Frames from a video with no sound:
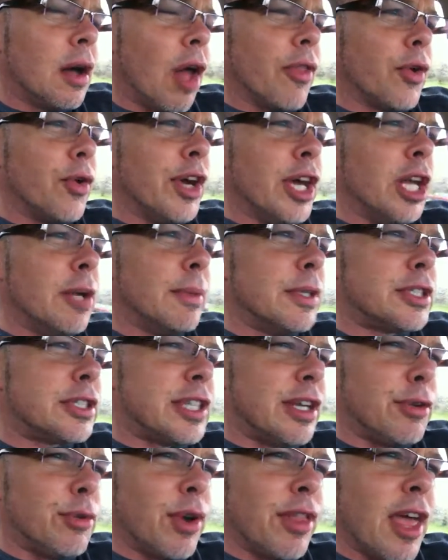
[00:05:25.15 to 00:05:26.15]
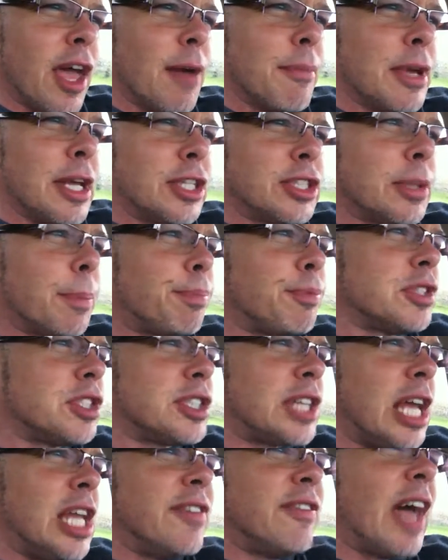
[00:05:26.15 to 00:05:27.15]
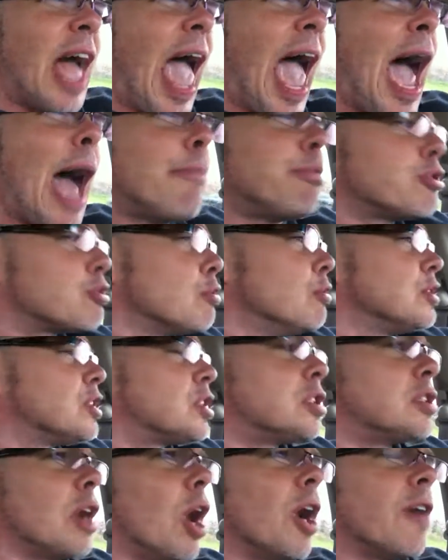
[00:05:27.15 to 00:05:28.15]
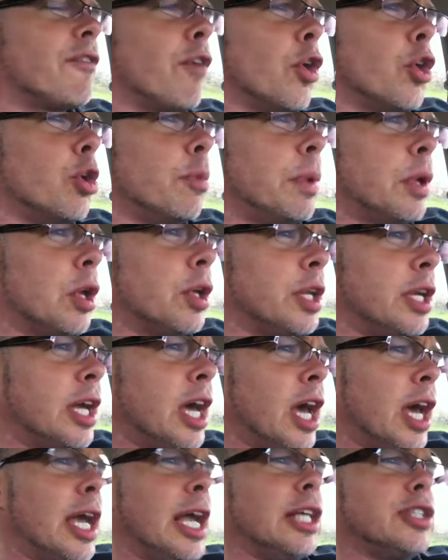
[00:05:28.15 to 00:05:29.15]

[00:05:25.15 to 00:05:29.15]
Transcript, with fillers: Although intimacy with him is a state of absolute stark vulnerability,